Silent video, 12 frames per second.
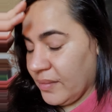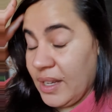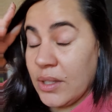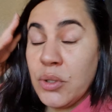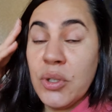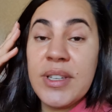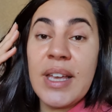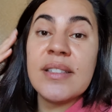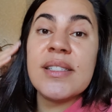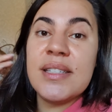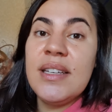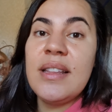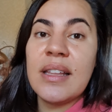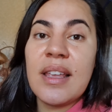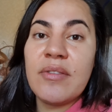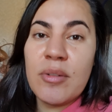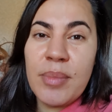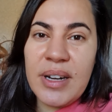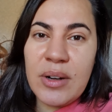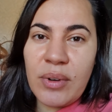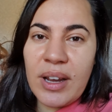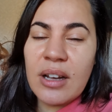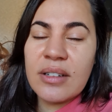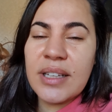that you can see that everybody
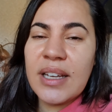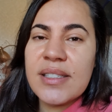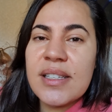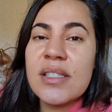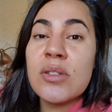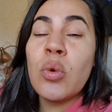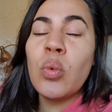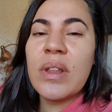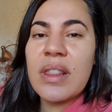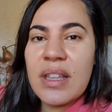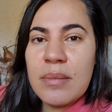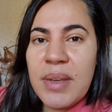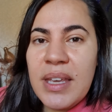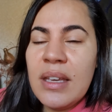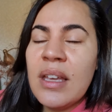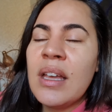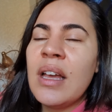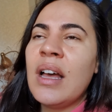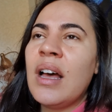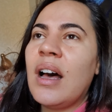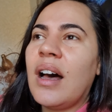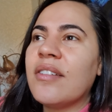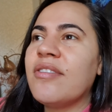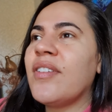recognizes within me.
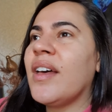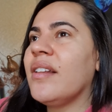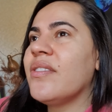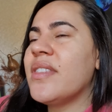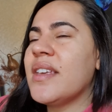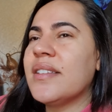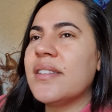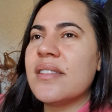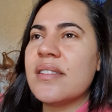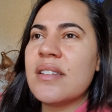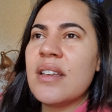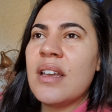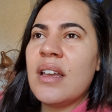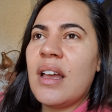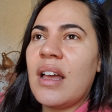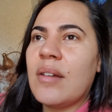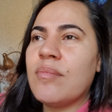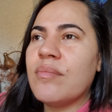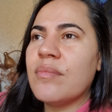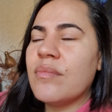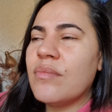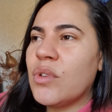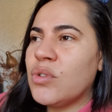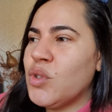I felt this um,
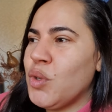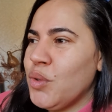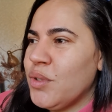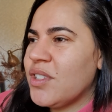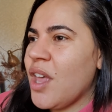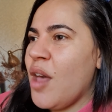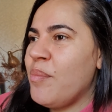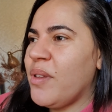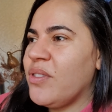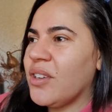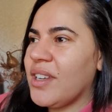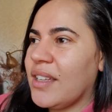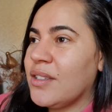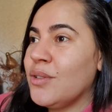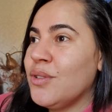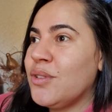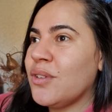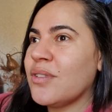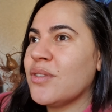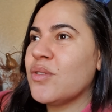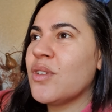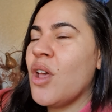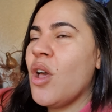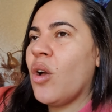the two sap and the caduceus
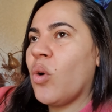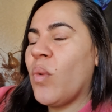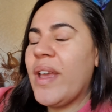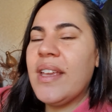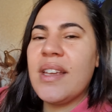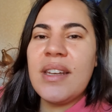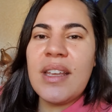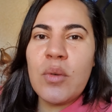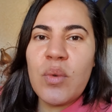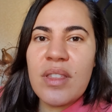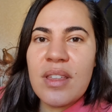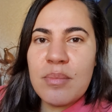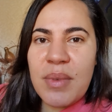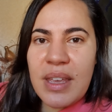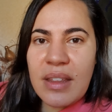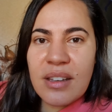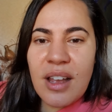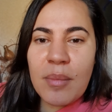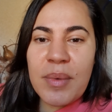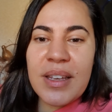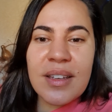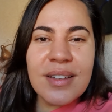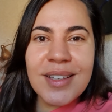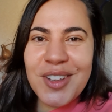awakening within me and
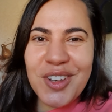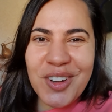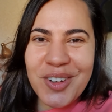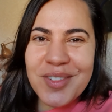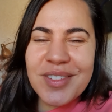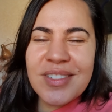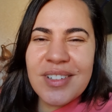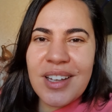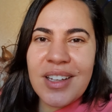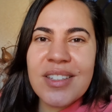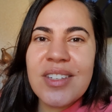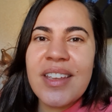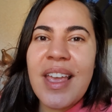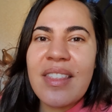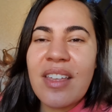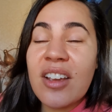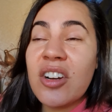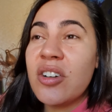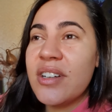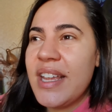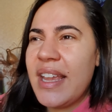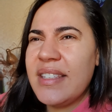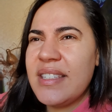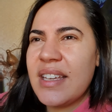coming, you know, uh, together,
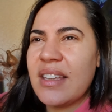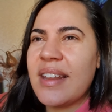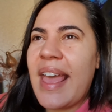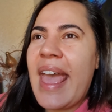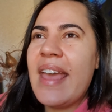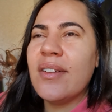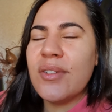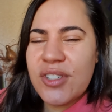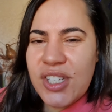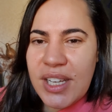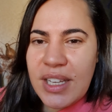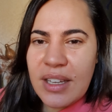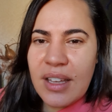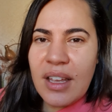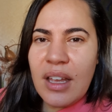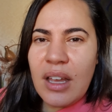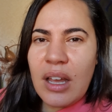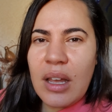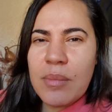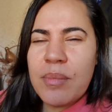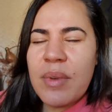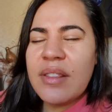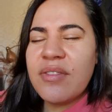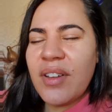creating an energy.
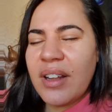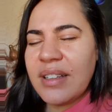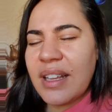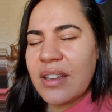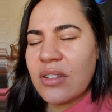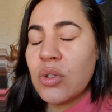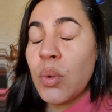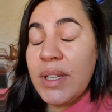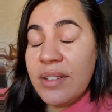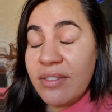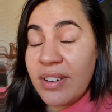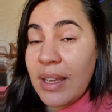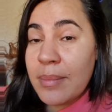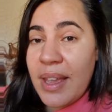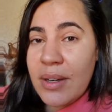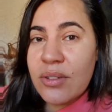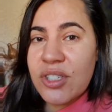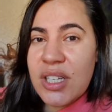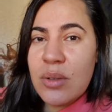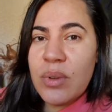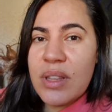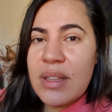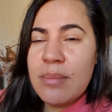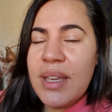Um, it felt like a twin flame energy
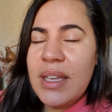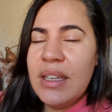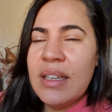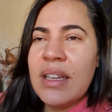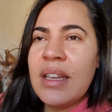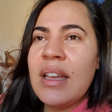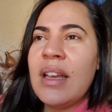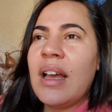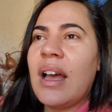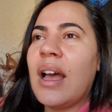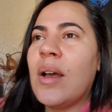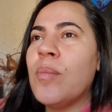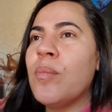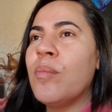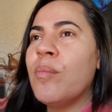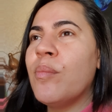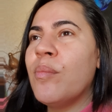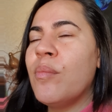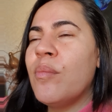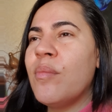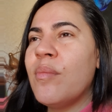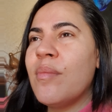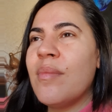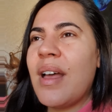within me.
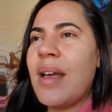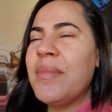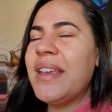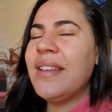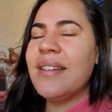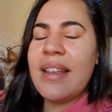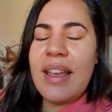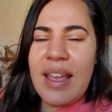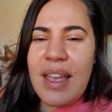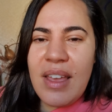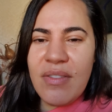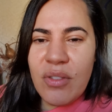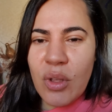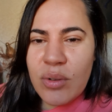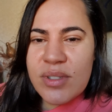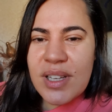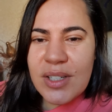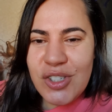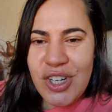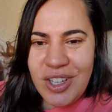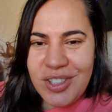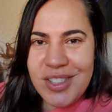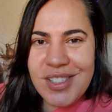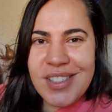Um, I mean, and those are
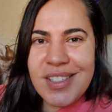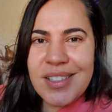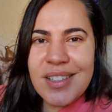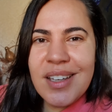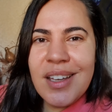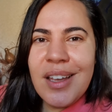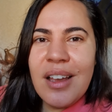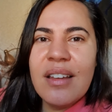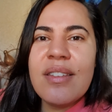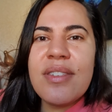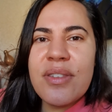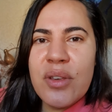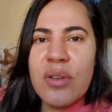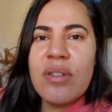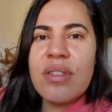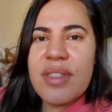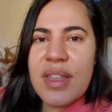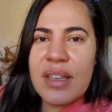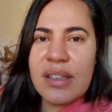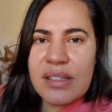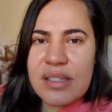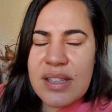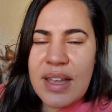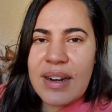just a few
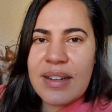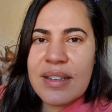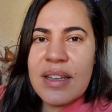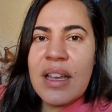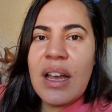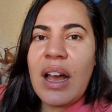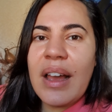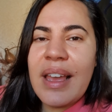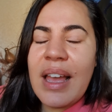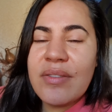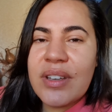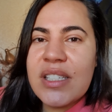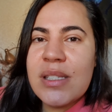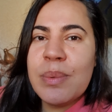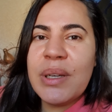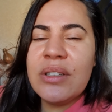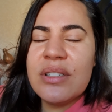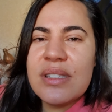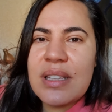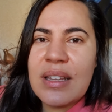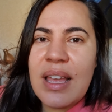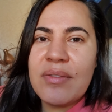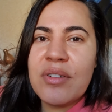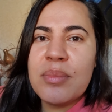things that I have experienced that
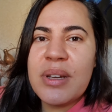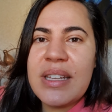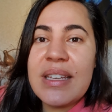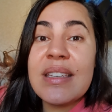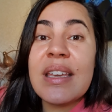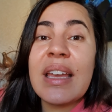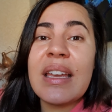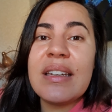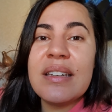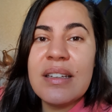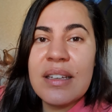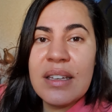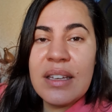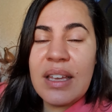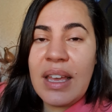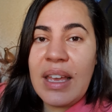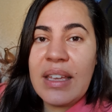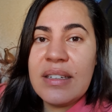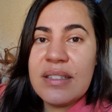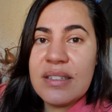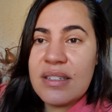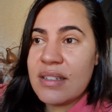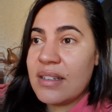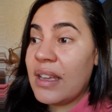everybody can
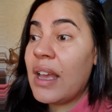and